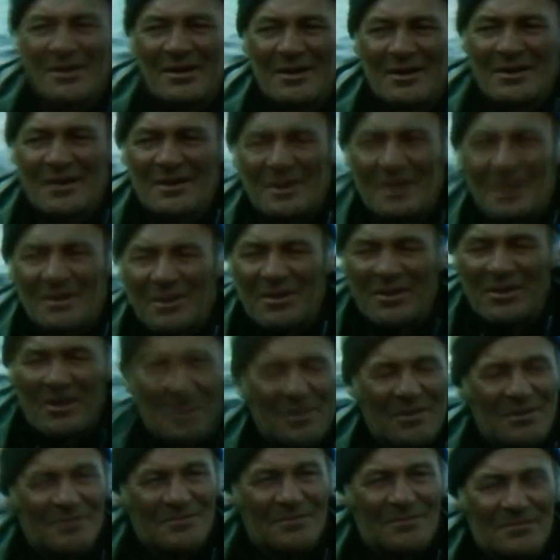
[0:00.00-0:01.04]
this is not your
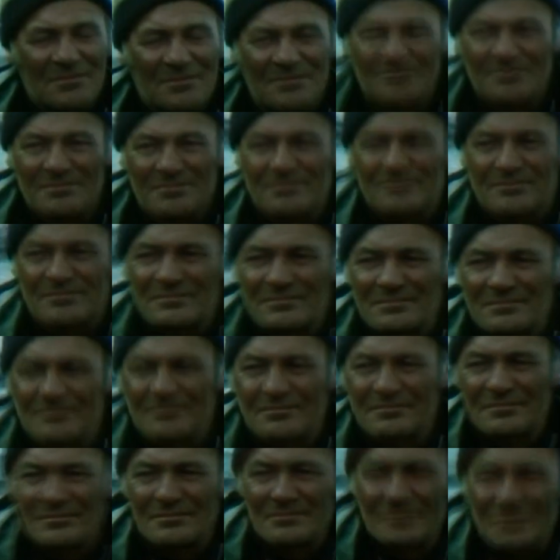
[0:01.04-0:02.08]
best get... berth here, though, is it?
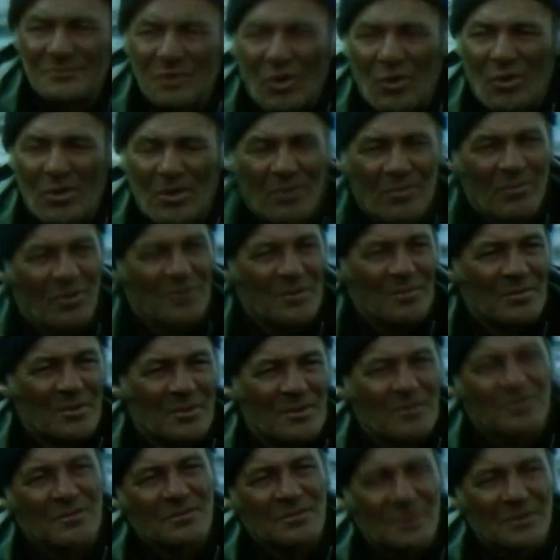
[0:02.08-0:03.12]
No, our best
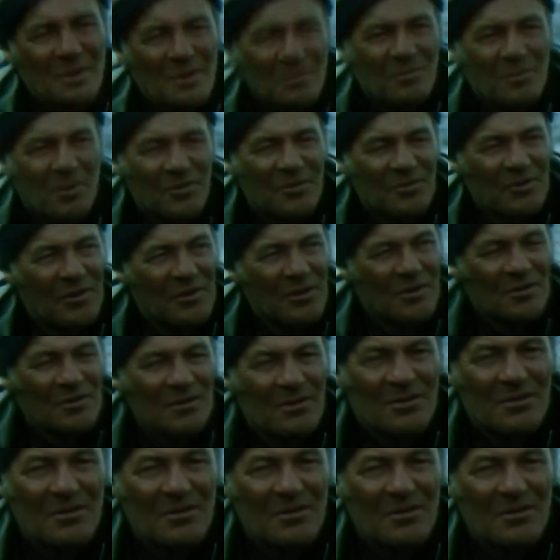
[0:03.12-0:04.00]
berth is on the west end,